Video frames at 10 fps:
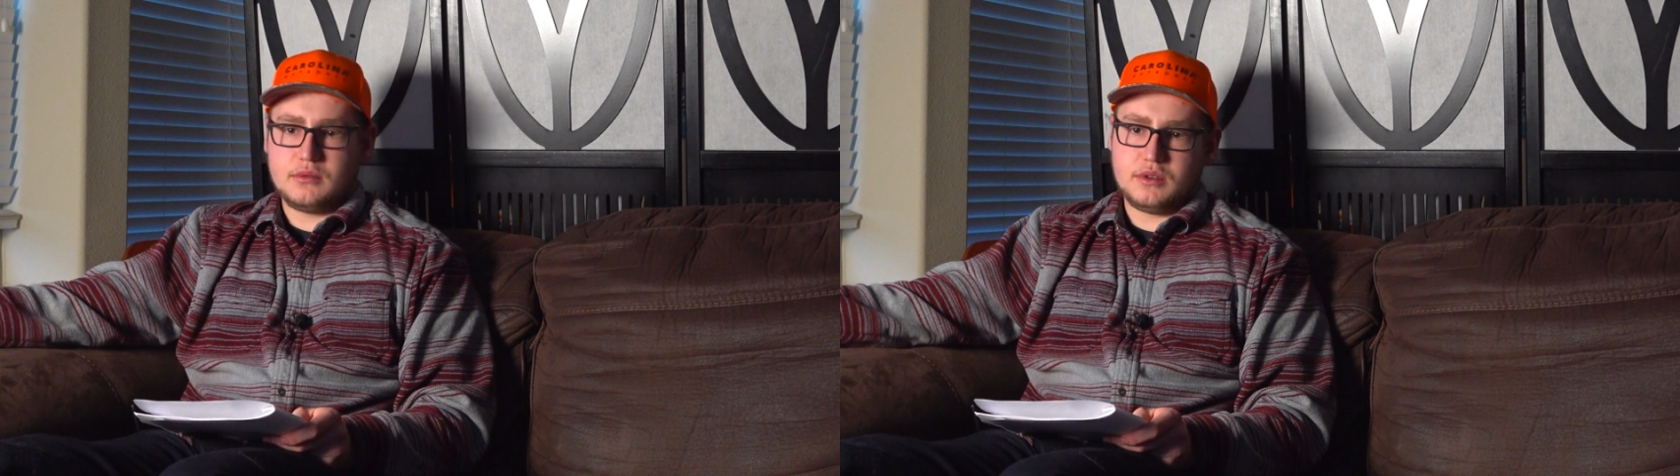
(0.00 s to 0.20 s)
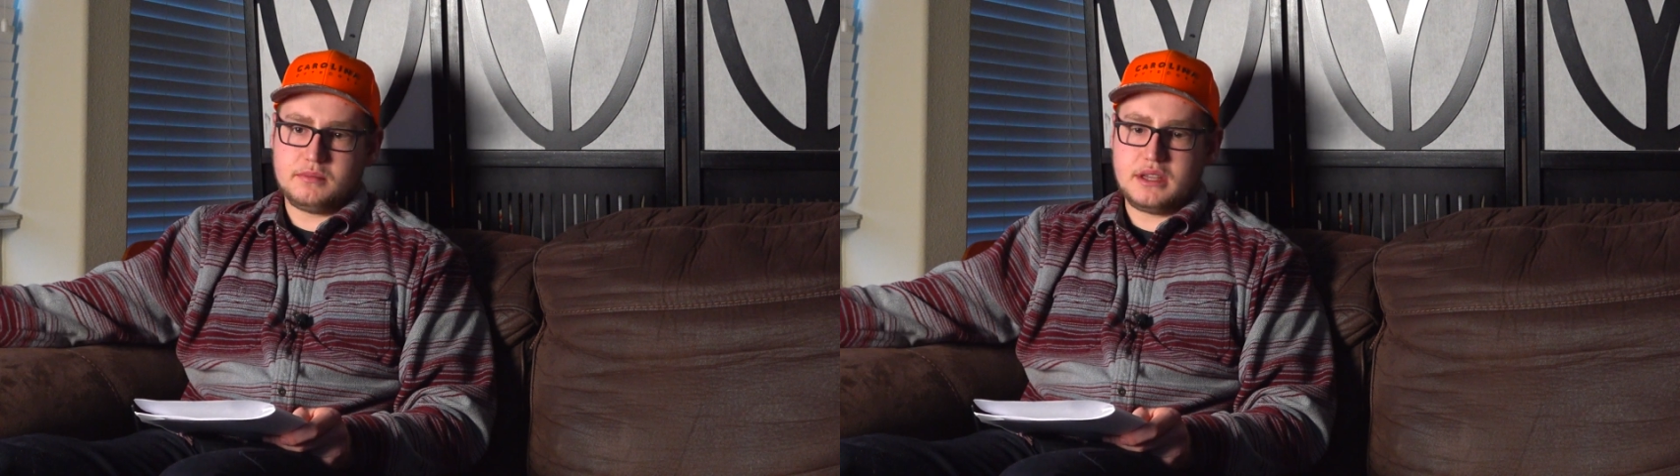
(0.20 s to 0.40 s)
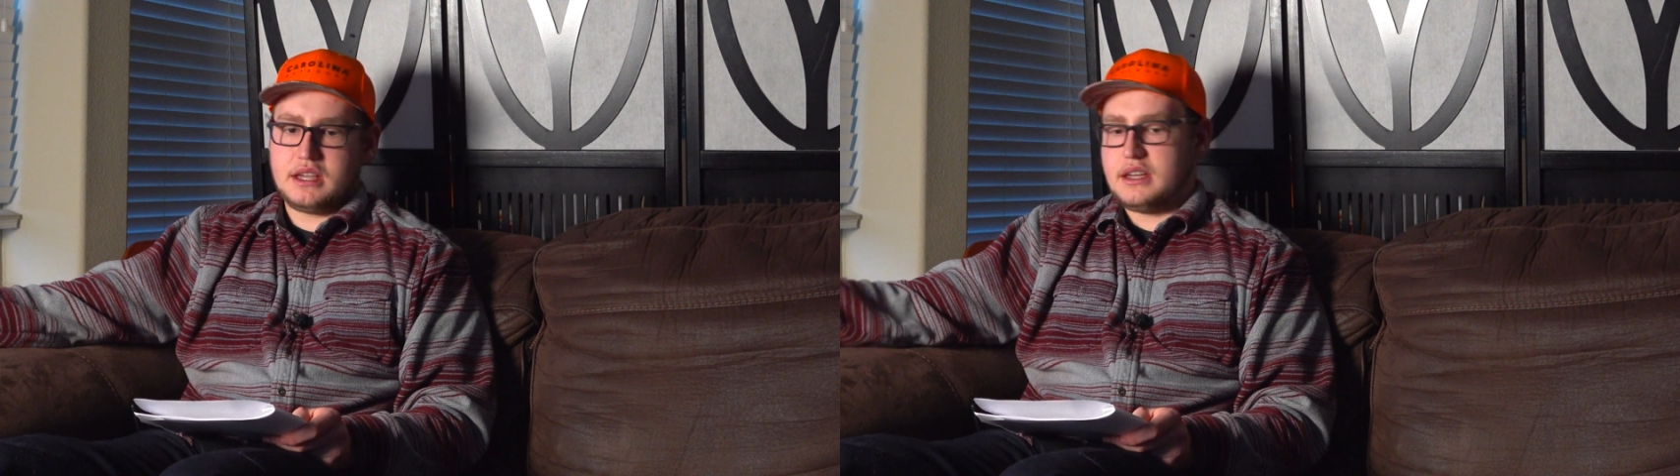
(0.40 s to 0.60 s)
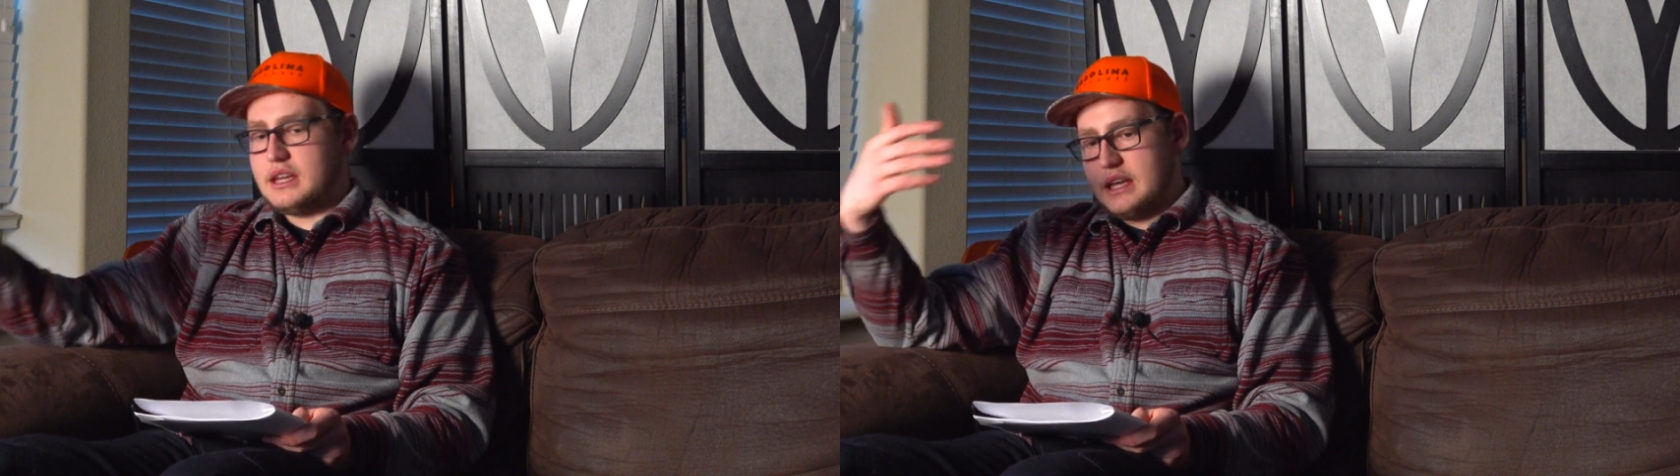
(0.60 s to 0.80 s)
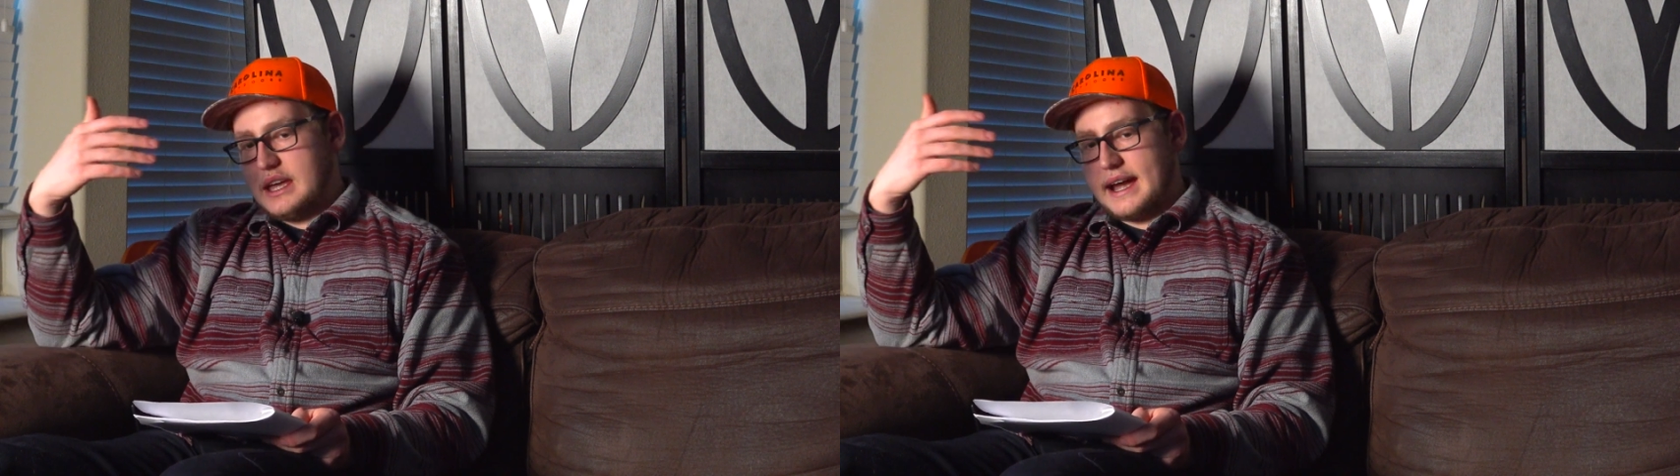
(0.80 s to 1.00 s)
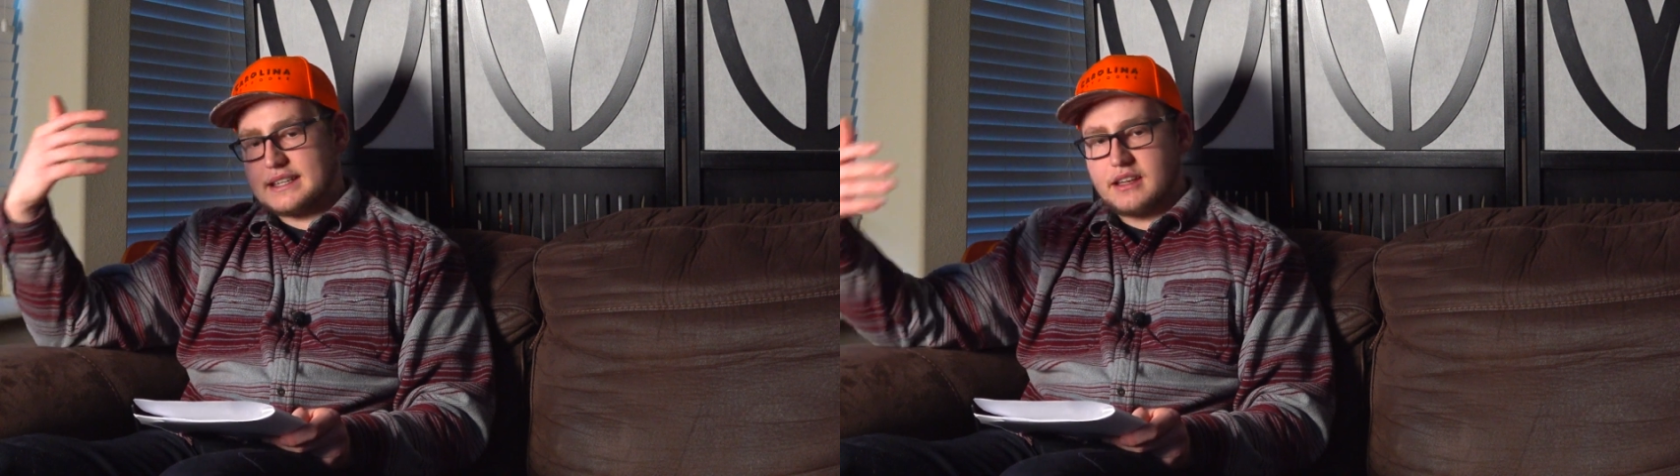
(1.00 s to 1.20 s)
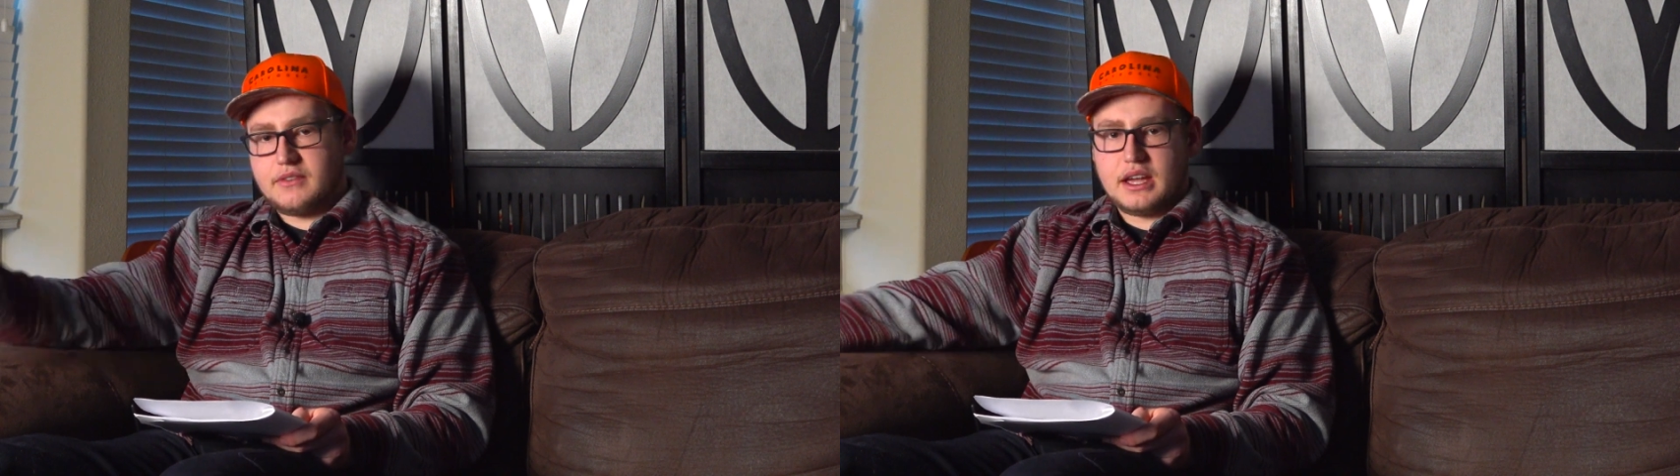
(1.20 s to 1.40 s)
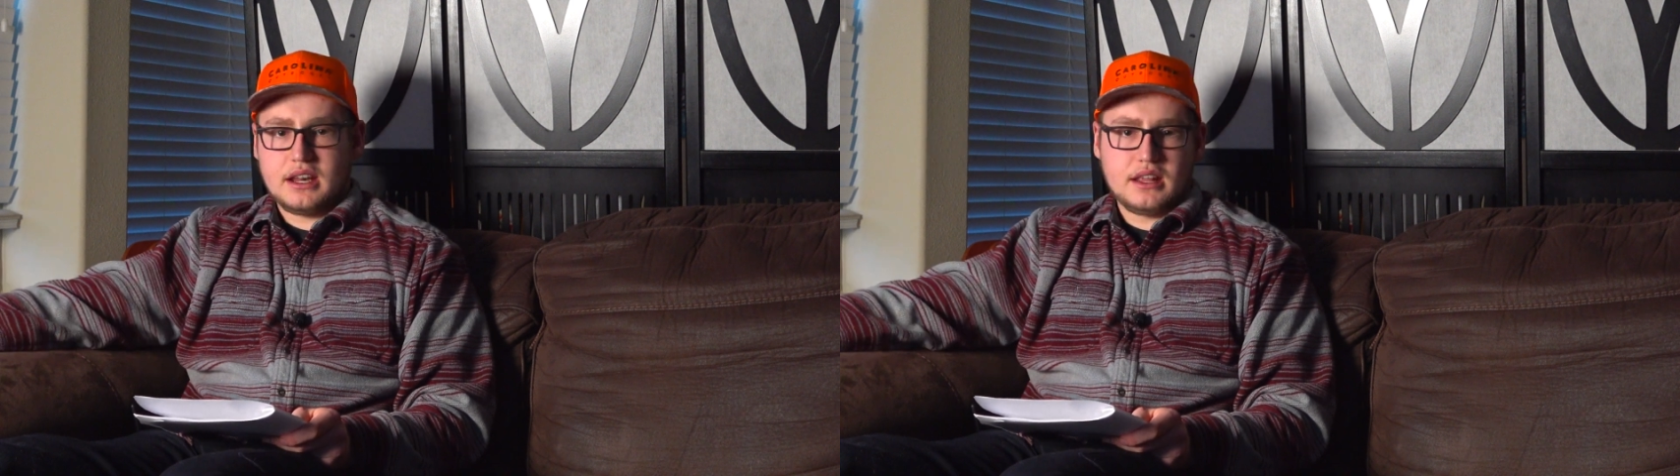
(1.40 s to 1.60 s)
it would be
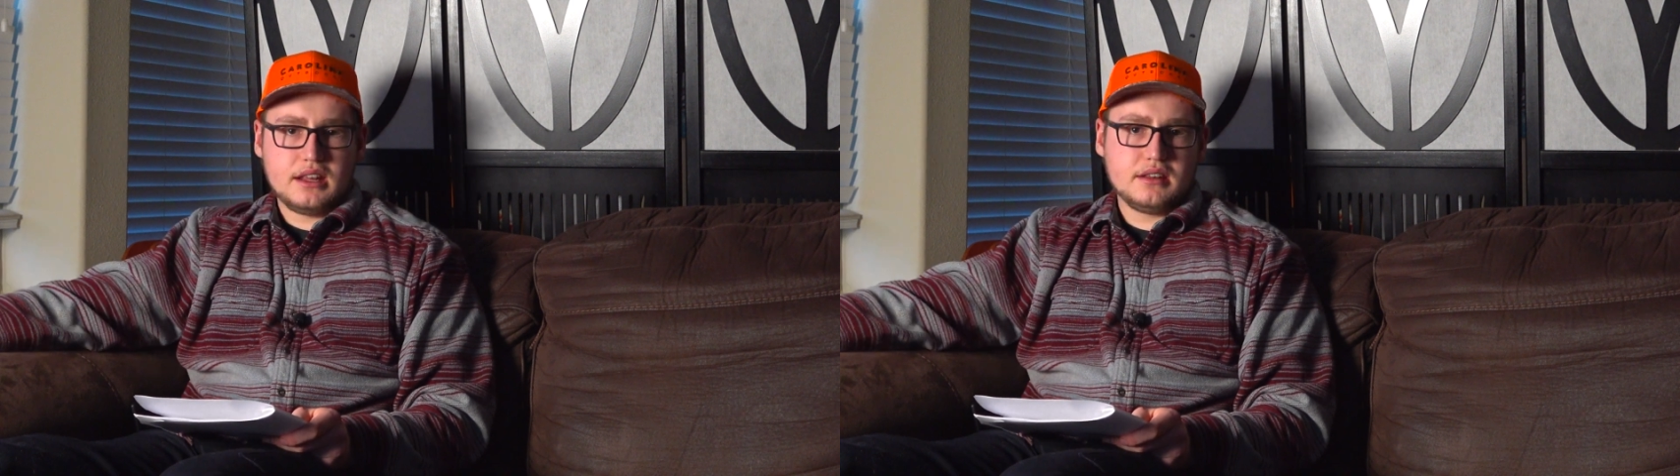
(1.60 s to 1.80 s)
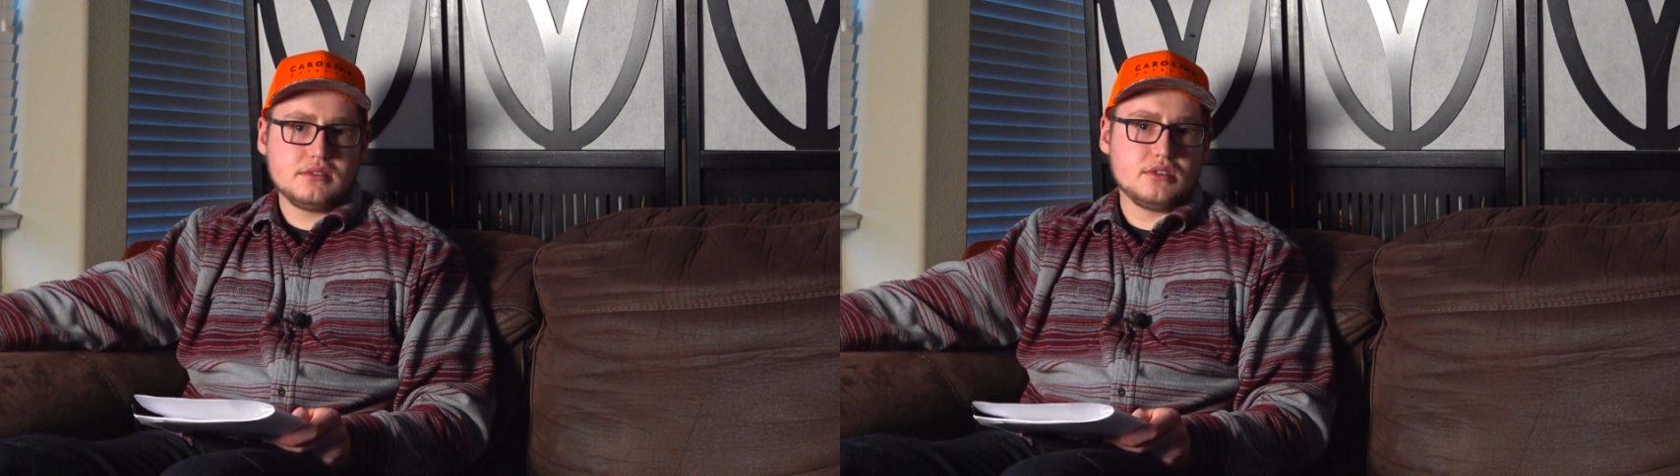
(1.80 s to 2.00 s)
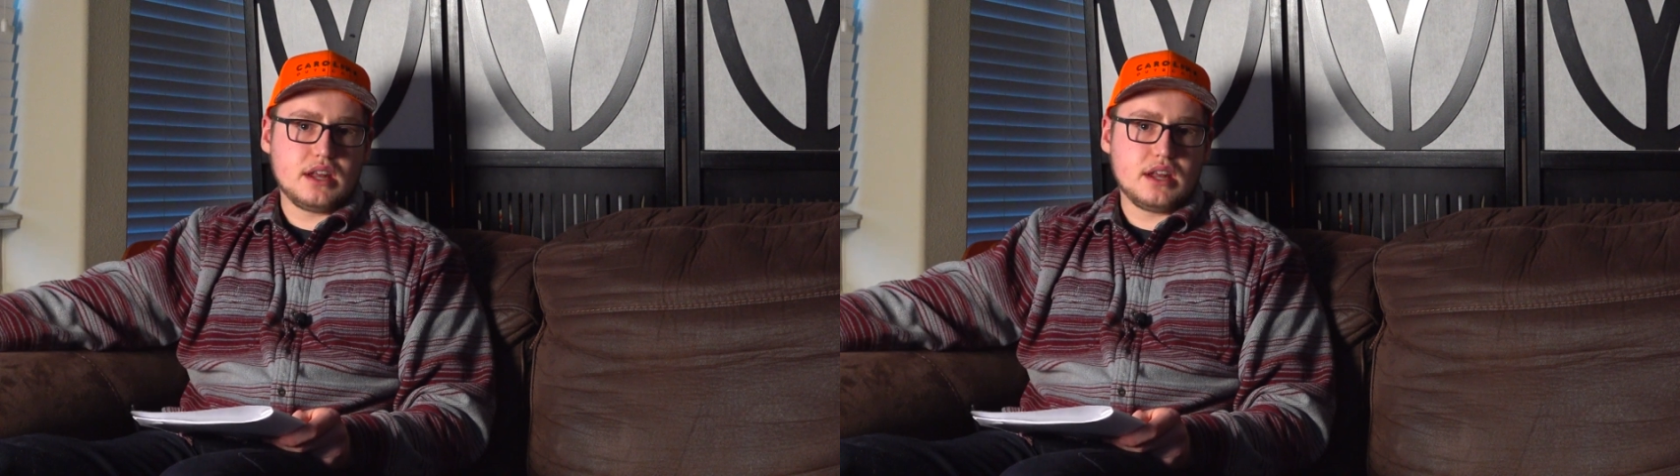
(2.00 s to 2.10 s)
excavated,